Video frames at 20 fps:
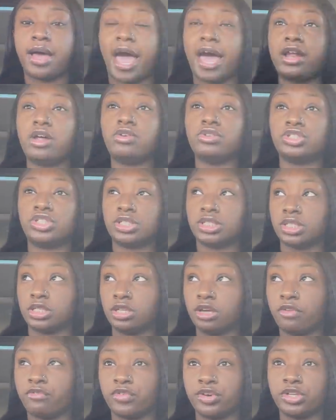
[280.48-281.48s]
don't just
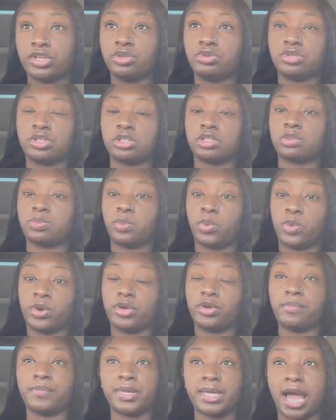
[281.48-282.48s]
look for you to
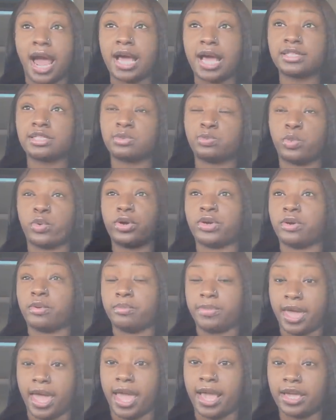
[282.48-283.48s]
spoil me. I spoil
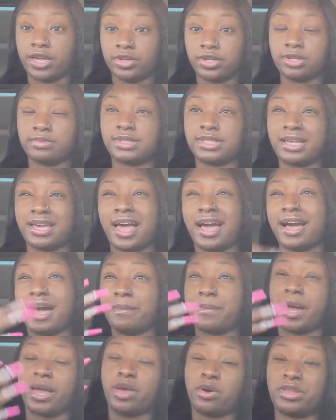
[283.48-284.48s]
back. You know what I'm saying? I got
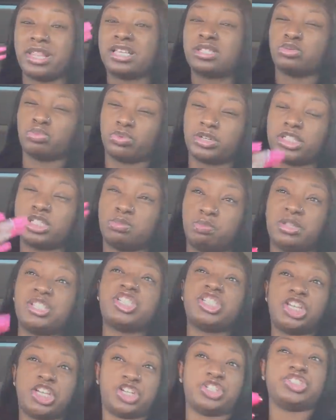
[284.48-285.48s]
my own. That's rich
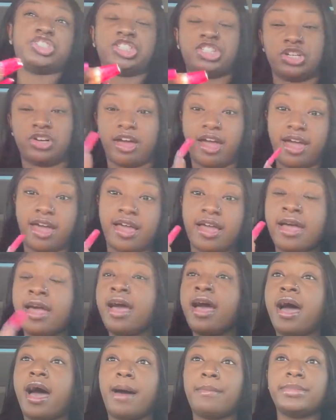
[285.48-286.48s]
bitch energy, okay?
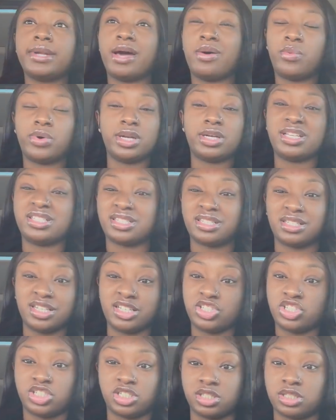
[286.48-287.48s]
I'm not one of these
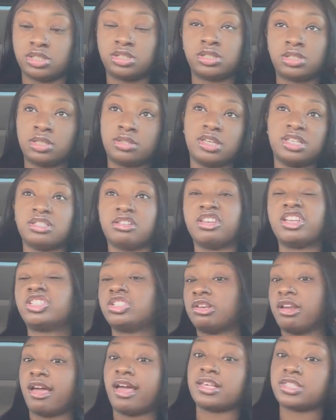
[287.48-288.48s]
leeches. These
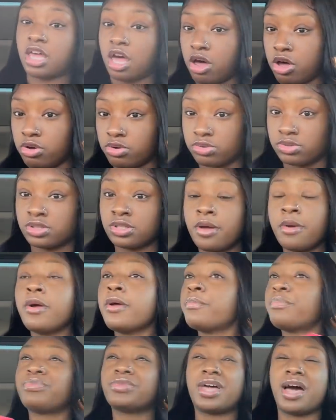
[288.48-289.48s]
leeching assholes.
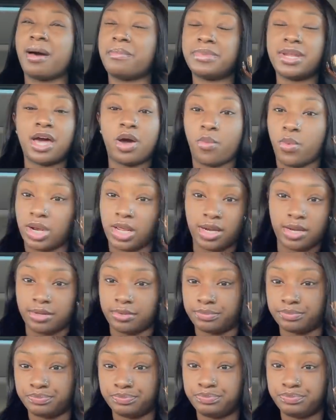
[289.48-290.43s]
I'm not one of them.